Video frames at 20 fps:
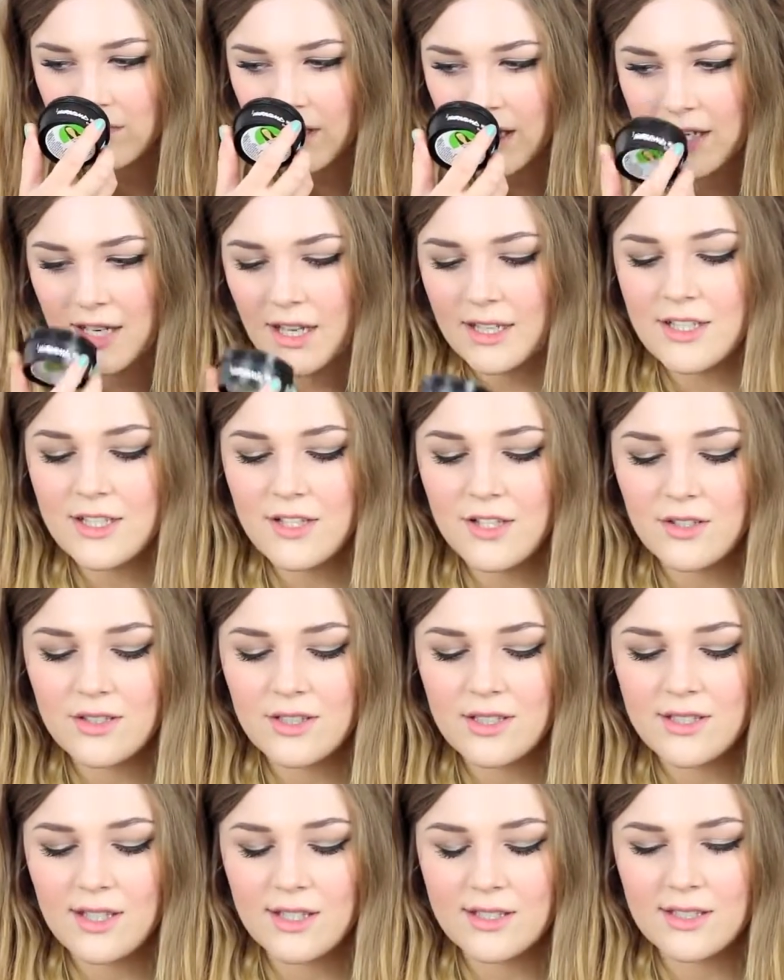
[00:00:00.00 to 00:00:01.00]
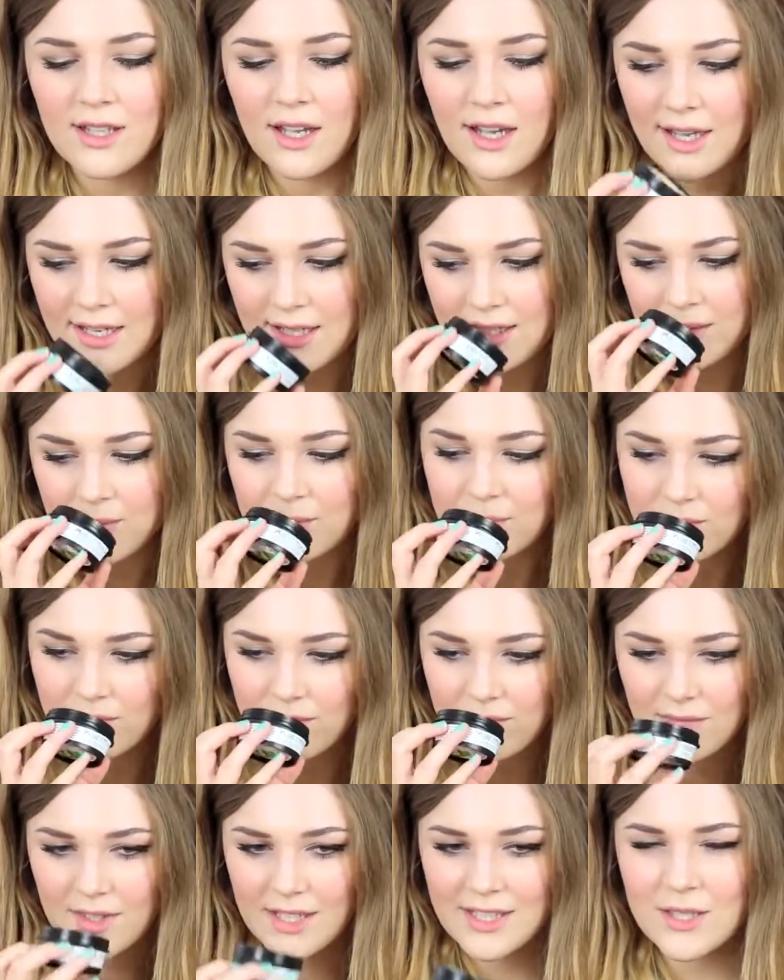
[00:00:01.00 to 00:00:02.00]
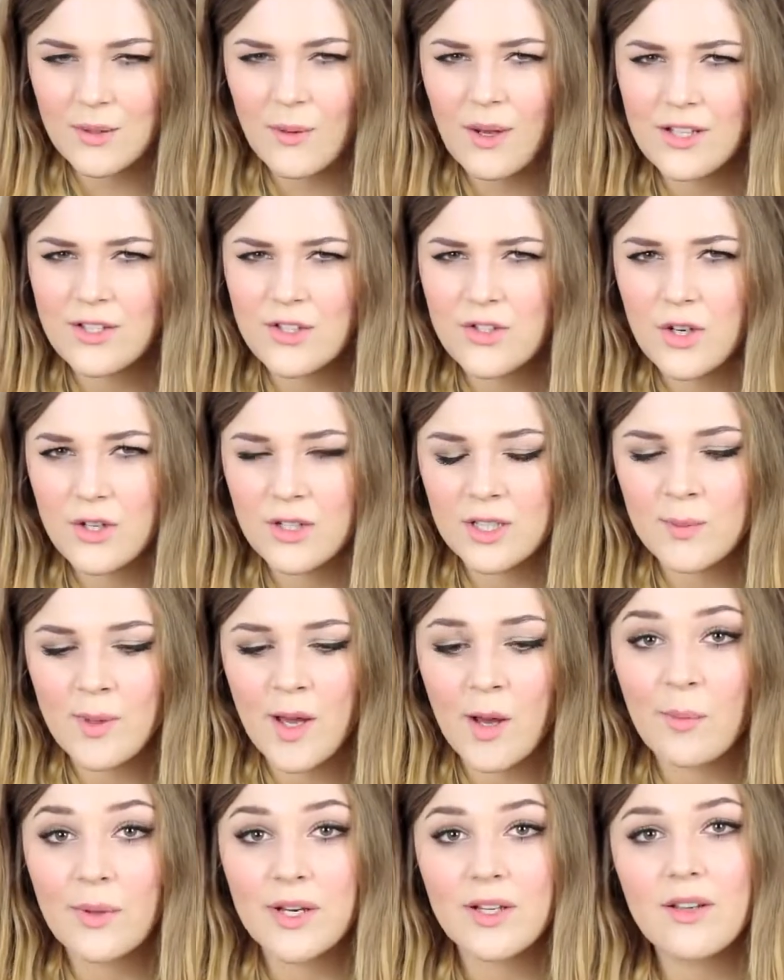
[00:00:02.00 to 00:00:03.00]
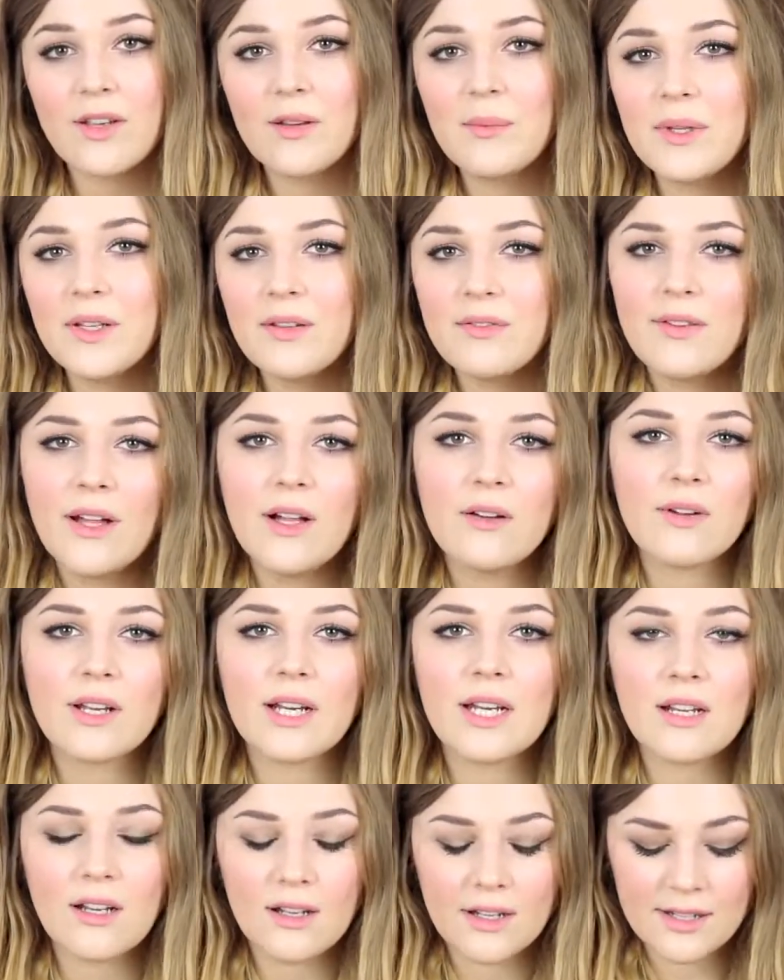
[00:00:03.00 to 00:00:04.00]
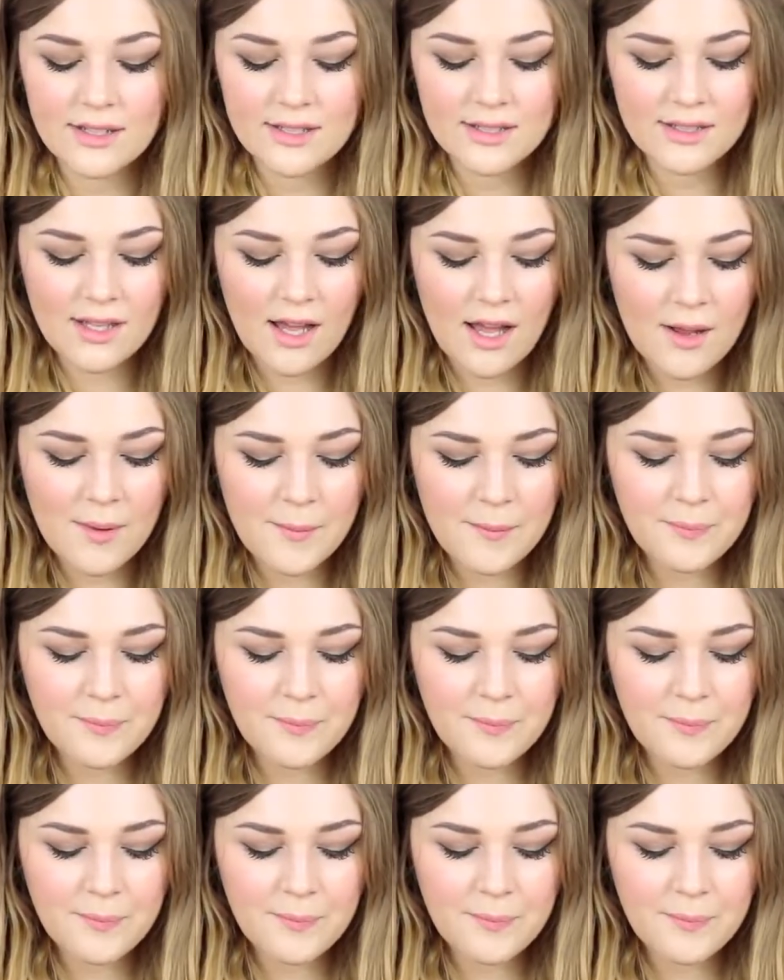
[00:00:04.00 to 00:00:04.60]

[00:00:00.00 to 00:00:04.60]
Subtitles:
And I did use this last night, and it's quite a strong smell, but I mean it felt really nice.